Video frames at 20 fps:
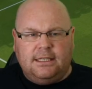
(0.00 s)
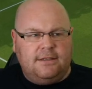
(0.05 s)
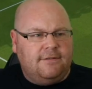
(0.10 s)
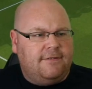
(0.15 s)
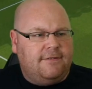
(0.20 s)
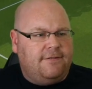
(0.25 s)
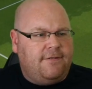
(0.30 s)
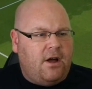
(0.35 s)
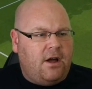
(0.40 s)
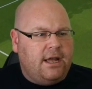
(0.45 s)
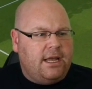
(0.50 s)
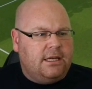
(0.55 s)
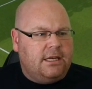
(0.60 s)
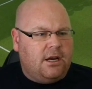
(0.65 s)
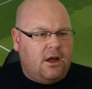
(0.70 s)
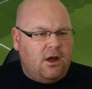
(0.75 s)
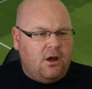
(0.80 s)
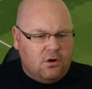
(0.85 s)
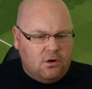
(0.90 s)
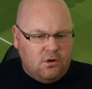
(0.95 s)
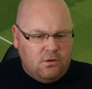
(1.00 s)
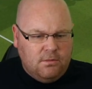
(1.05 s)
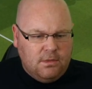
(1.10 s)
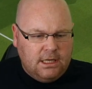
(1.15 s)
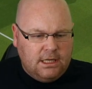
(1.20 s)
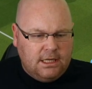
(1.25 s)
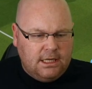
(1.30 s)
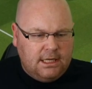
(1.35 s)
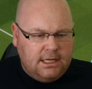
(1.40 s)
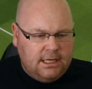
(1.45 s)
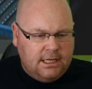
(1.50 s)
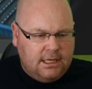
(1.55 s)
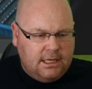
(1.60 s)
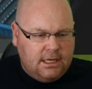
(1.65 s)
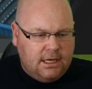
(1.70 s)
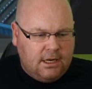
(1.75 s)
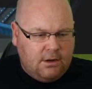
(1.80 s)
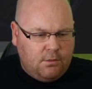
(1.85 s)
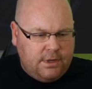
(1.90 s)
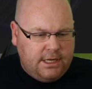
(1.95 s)
and fired home.
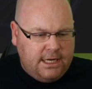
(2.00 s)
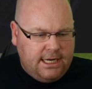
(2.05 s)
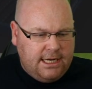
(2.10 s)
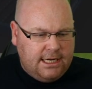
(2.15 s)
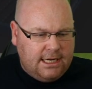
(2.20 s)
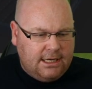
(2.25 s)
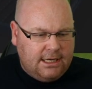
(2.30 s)
And we need